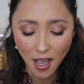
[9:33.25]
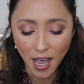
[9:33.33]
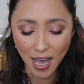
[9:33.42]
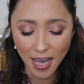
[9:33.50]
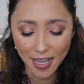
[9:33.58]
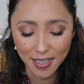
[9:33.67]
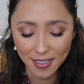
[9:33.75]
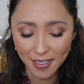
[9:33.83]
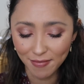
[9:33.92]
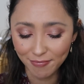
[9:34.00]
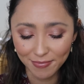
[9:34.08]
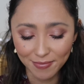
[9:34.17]
and
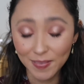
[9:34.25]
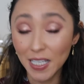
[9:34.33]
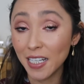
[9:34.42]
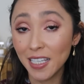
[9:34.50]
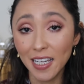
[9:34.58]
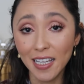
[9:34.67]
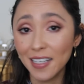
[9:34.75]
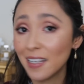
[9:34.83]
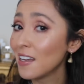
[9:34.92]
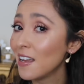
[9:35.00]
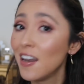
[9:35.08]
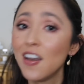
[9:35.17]
then again,
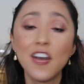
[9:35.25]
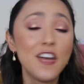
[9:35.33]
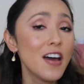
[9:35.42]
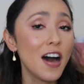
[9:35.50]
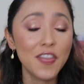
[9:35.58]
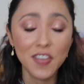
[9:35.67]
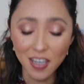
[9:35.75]
not